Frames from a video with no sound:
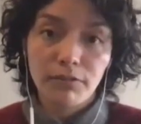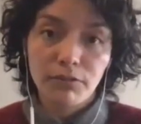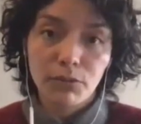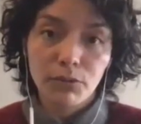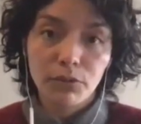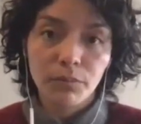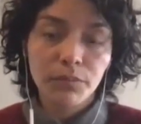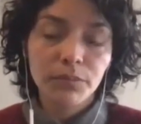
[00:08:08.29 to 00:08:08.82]

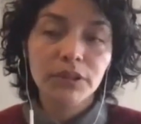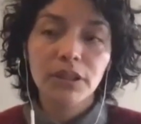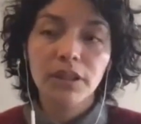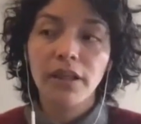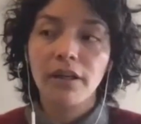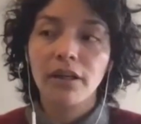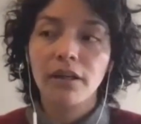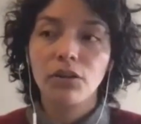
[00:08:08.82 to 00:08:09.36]
forms
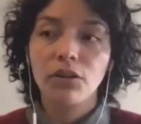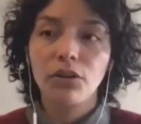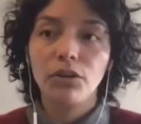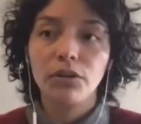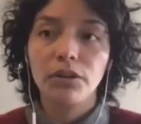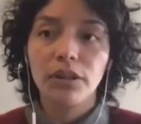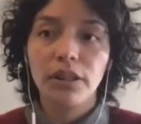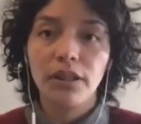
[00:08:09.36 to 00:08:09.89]
they are
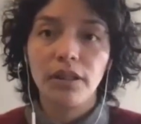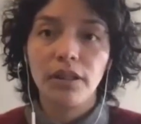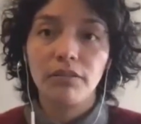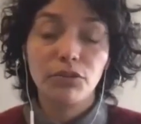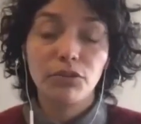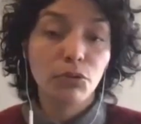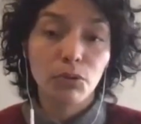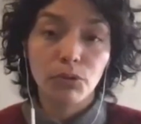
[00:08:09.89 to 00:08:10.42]
not uh,
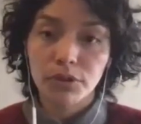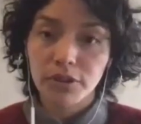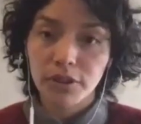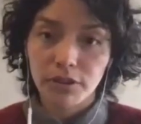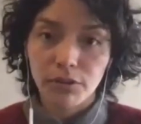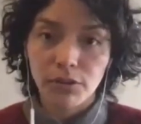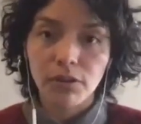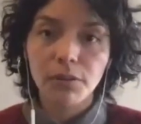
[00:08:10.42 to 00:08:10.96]
scores
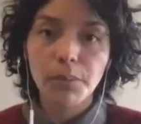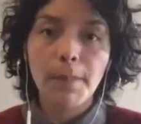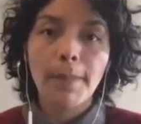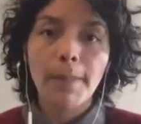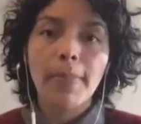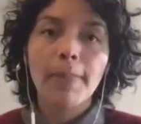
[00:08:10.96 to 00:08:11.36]
at all